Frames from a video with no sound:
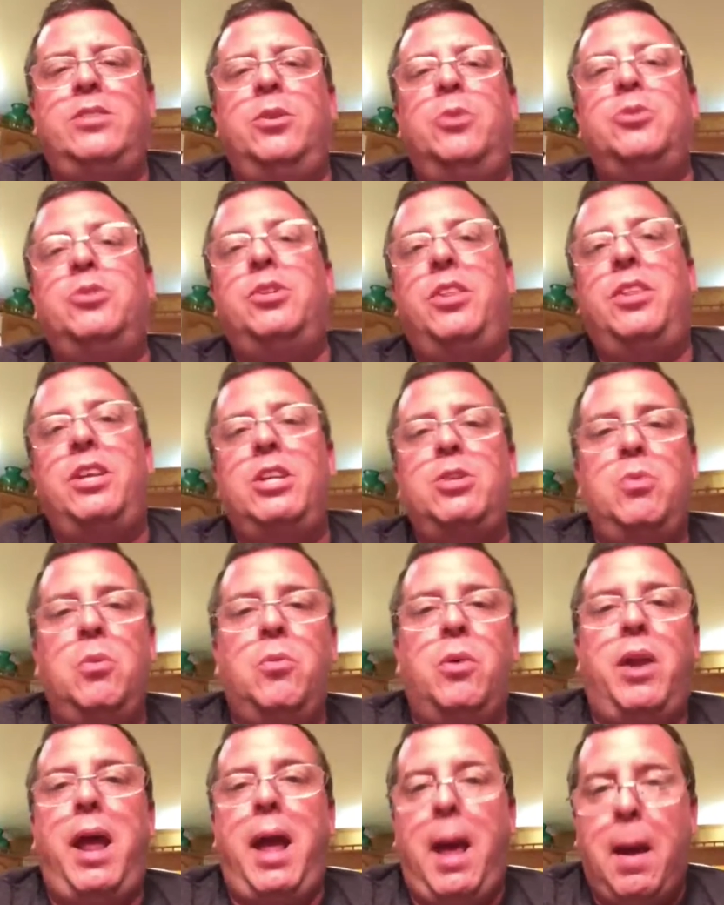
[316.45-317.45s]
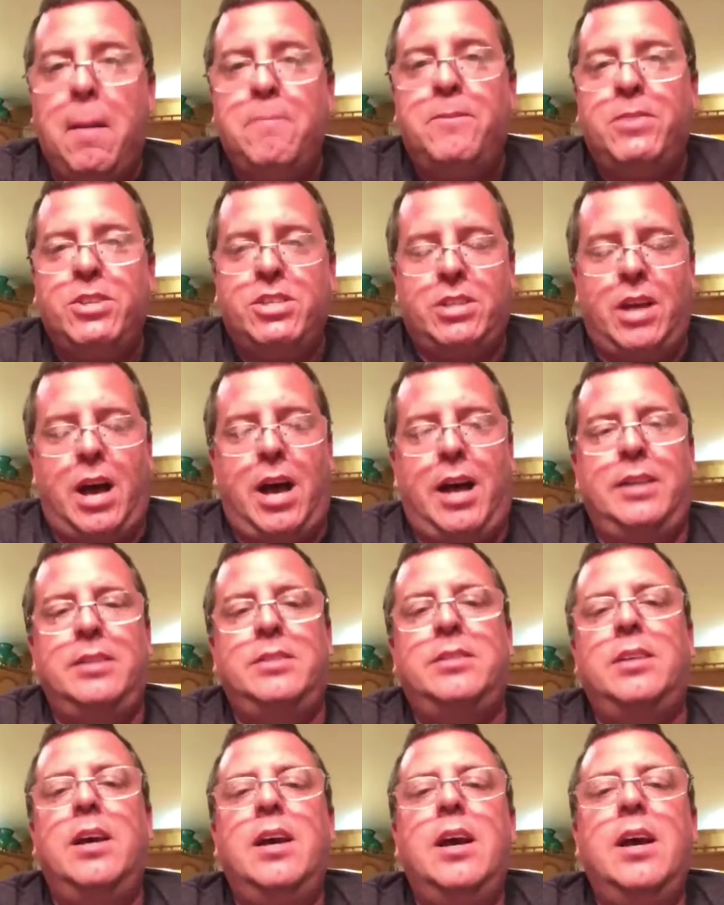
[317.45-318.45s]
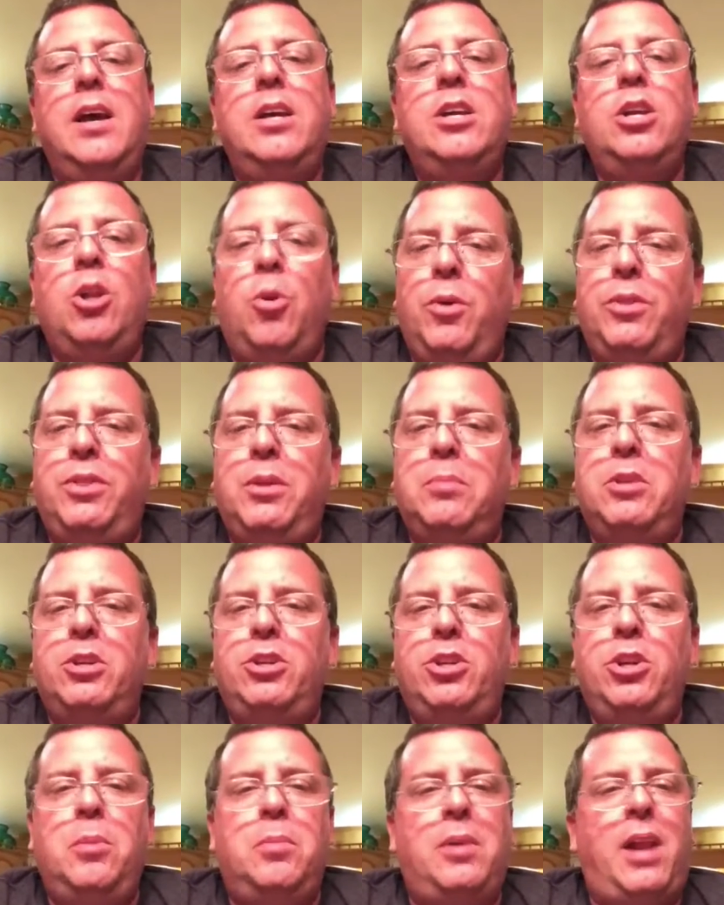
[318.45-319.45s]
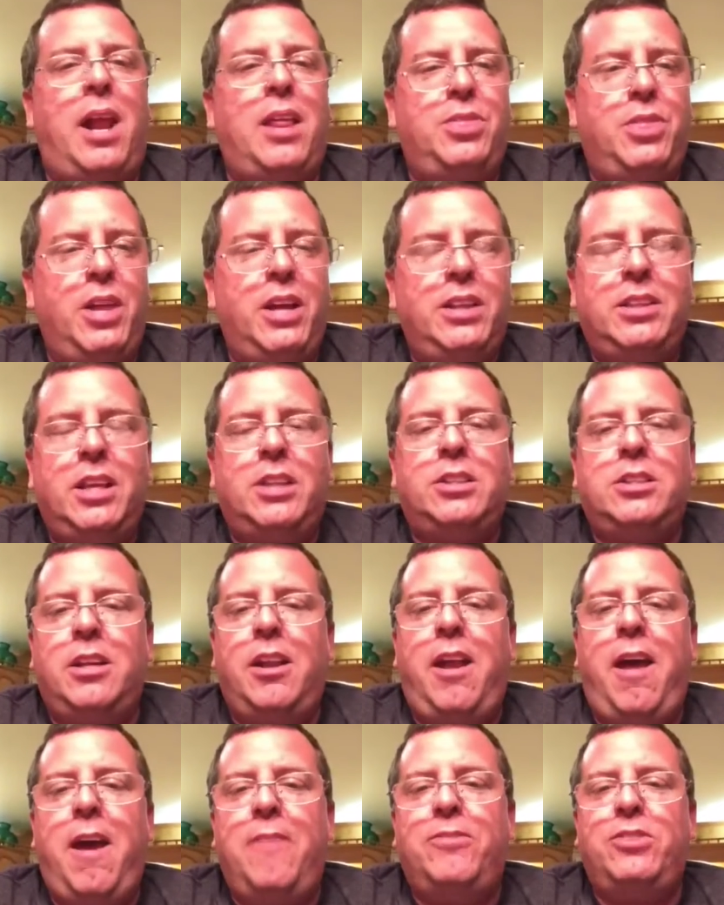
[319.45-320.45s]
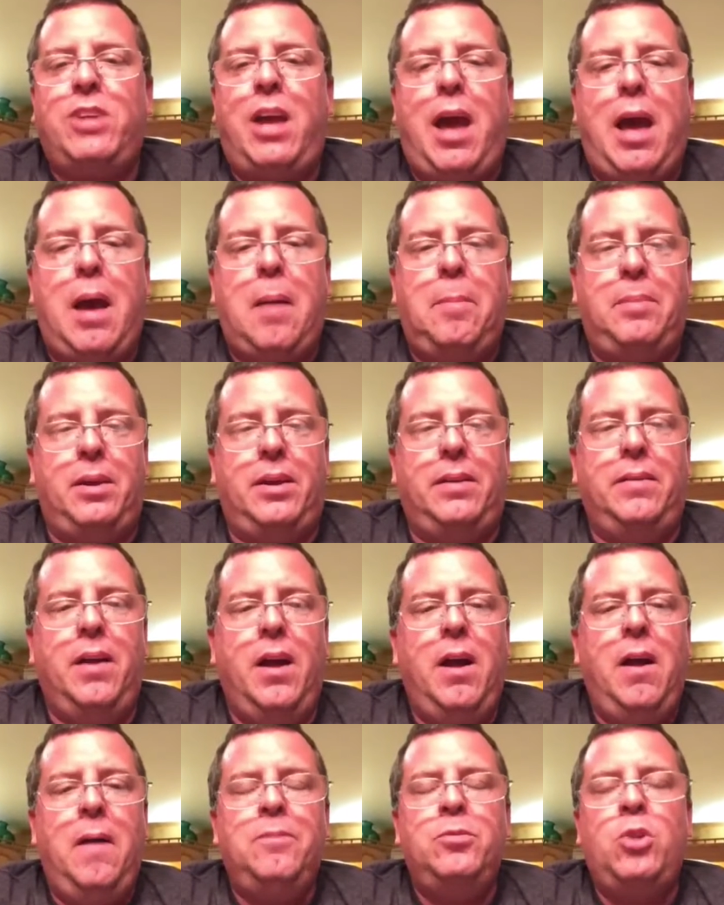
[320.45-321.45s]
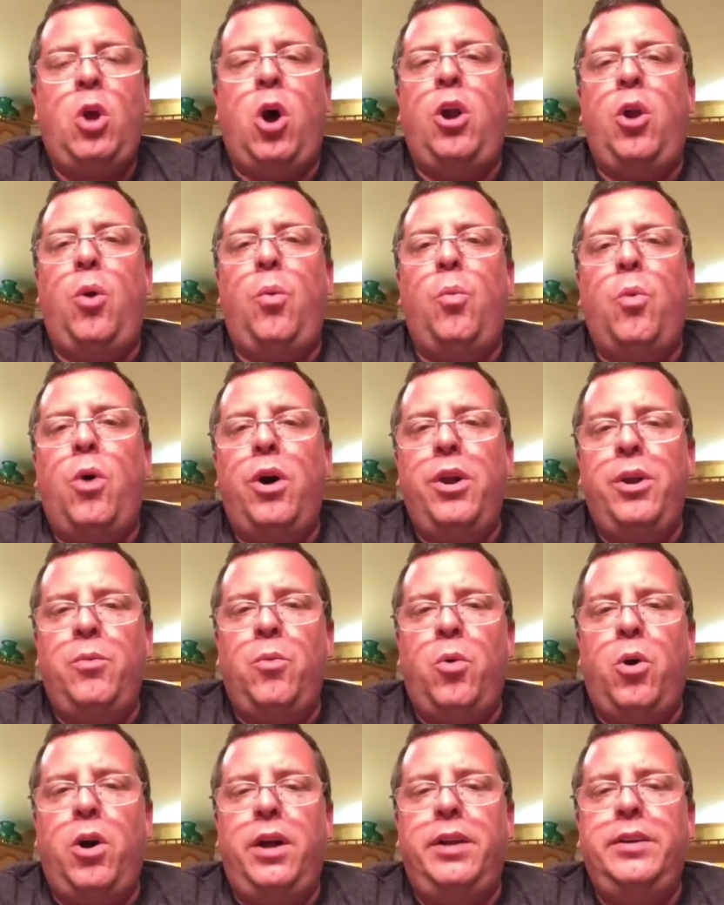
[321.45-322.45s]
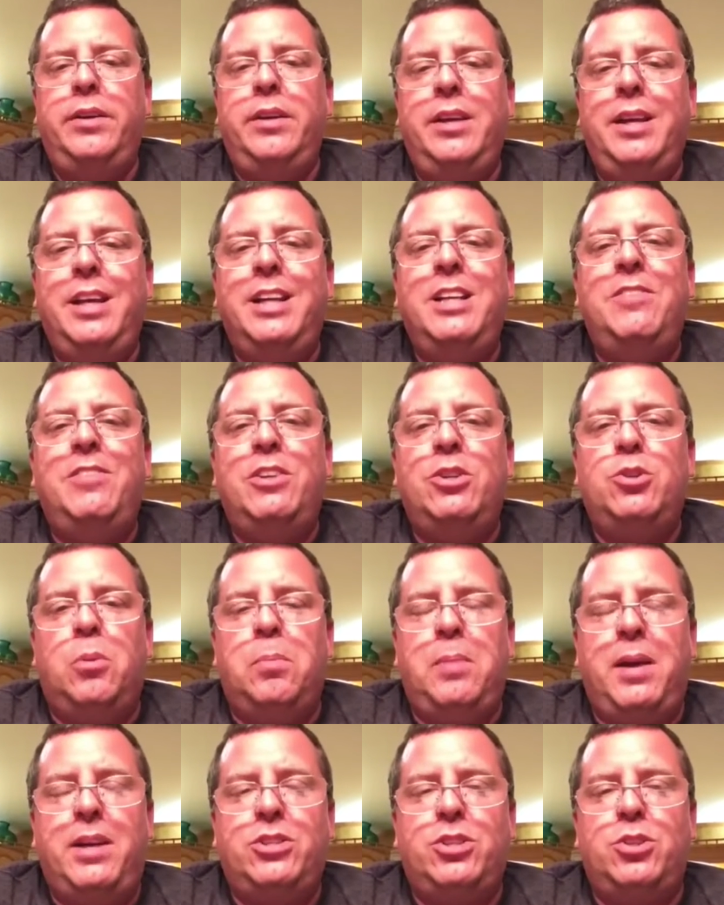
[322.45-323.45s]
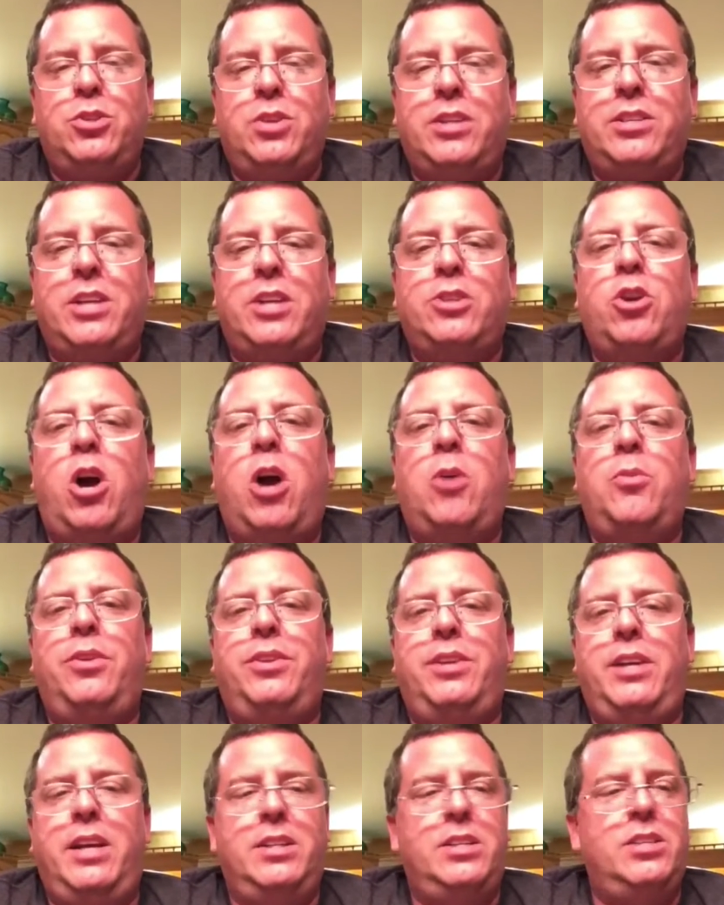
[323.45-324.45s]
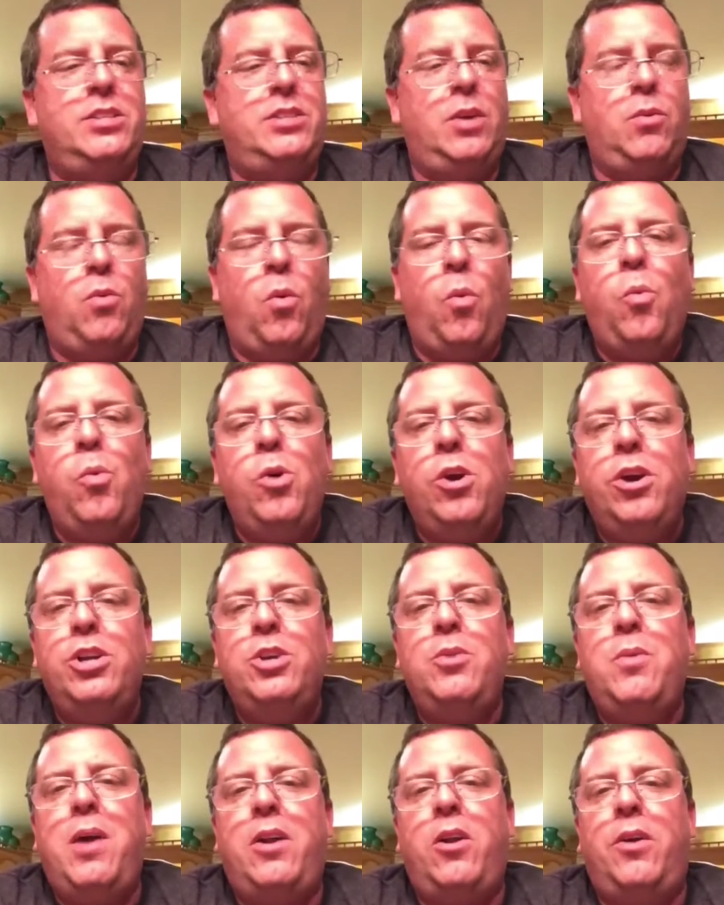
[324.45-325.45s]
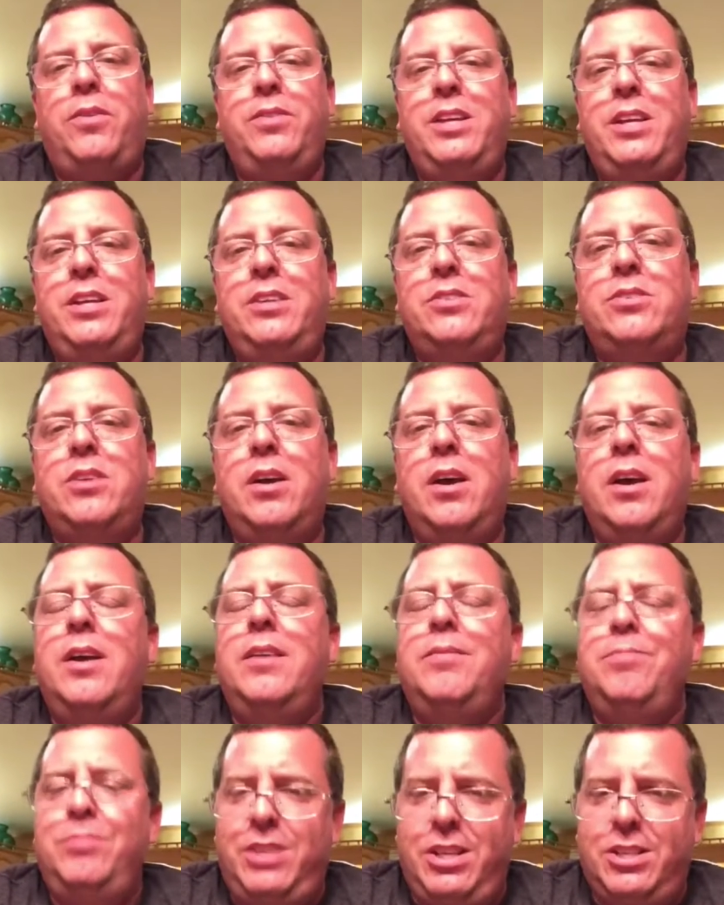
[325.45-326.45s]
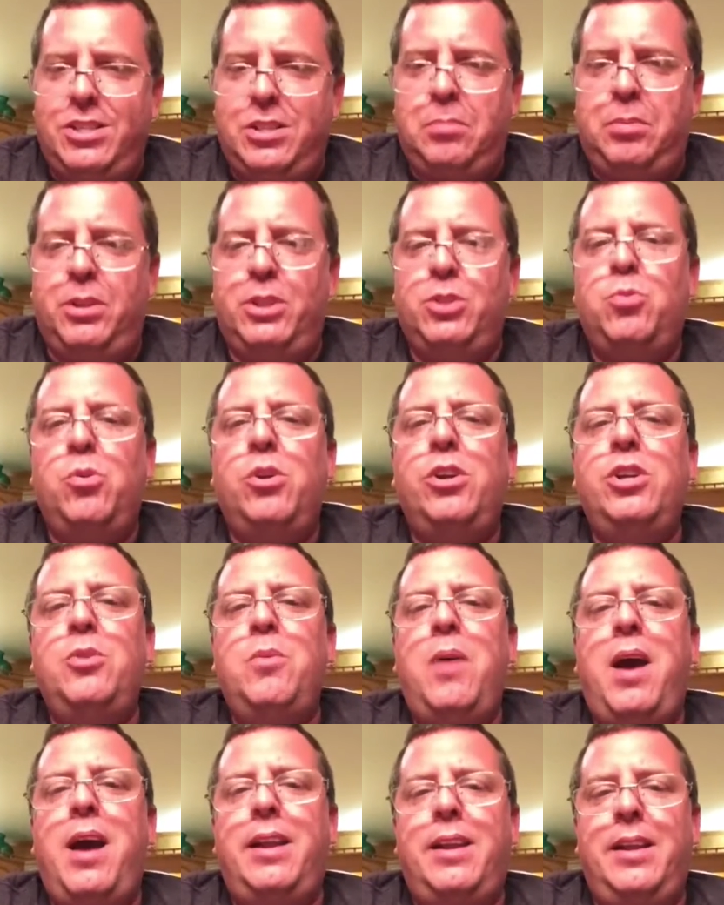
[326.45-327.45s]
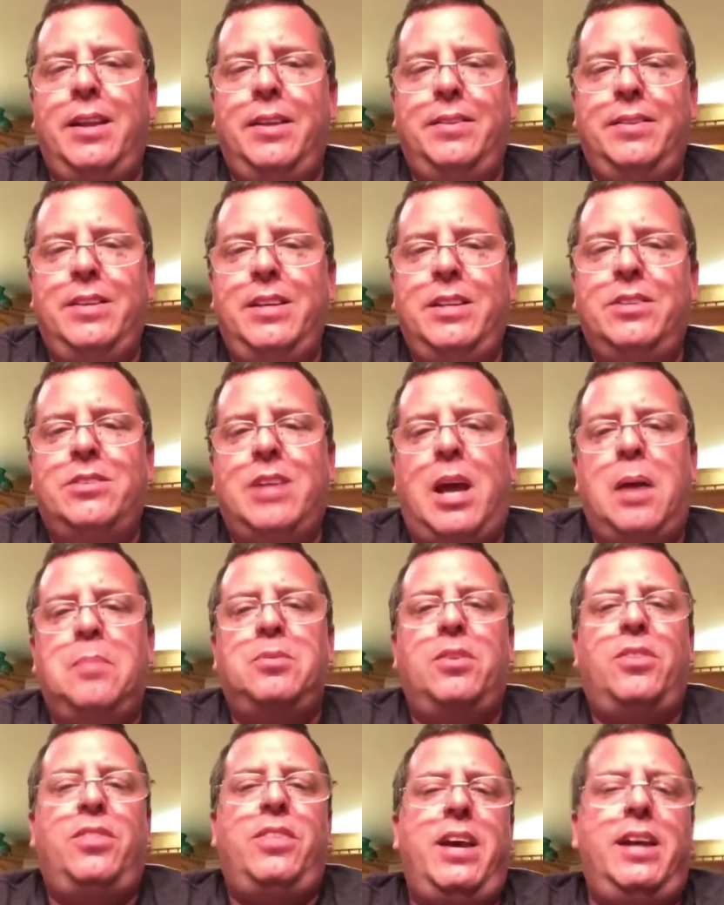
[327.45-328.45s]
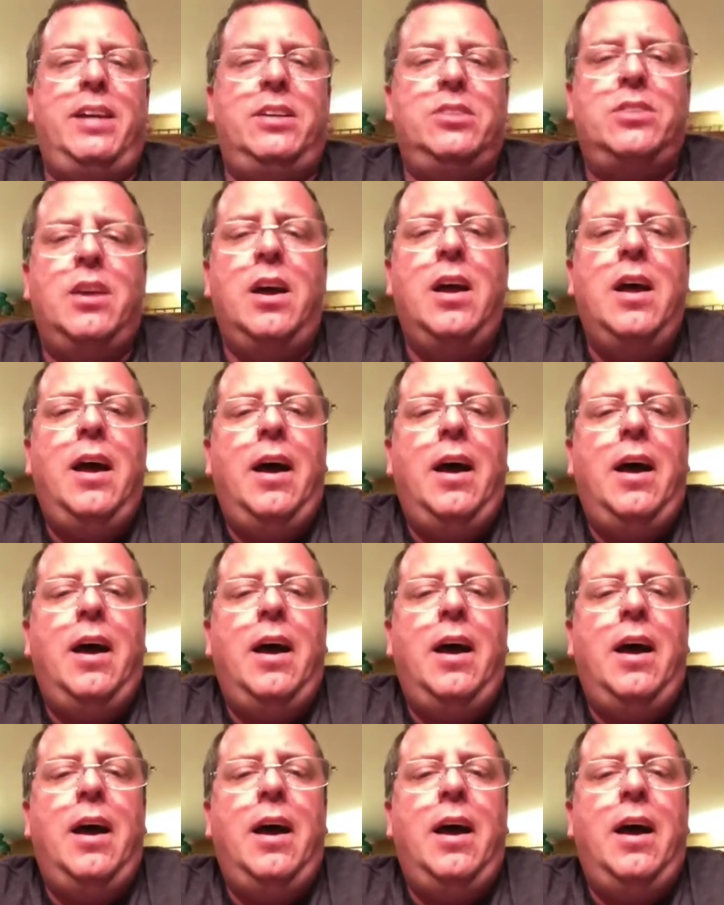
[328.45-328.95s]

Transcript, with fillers: And those are the things we want to emphasize, you know, with them to do. But I think that's going to have to happen on a one-on-one individual basis as I talk with kids and say, well, where are you at on these disciplines? Where are you at in these types of things?